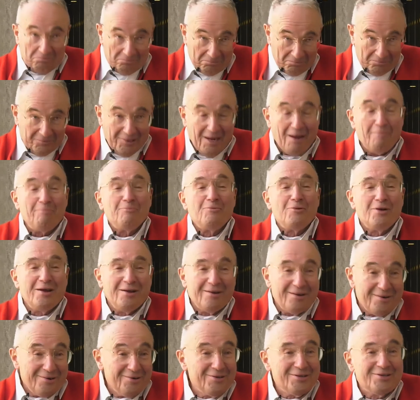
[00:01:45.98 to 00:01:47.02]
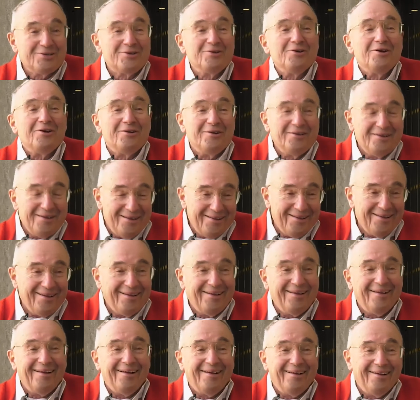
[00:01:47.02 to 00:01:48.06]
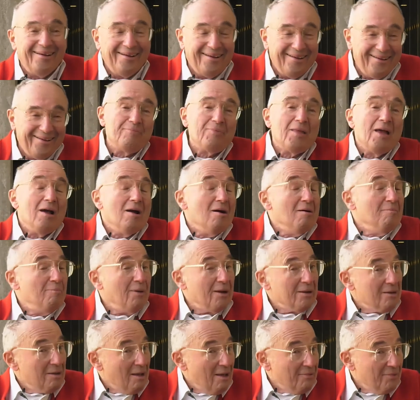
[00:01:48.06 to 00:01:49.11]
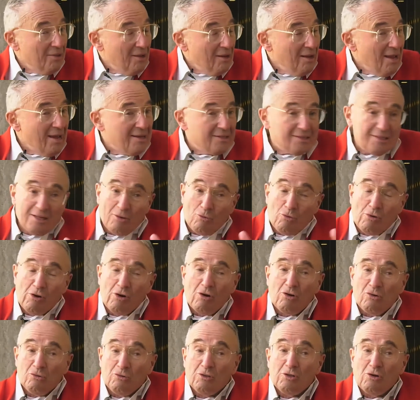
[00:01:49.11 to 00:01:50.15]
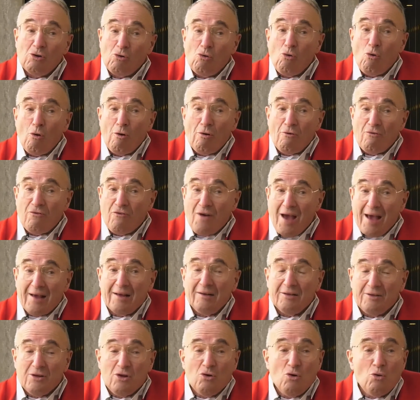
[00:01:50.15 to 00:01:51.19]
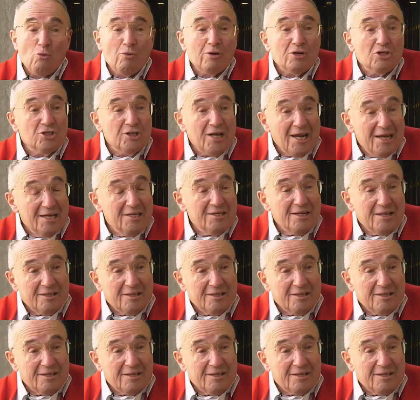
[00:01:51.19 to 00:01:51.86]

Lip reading: Yep, we understood. But nonetheless, there was a core of faculty who were changing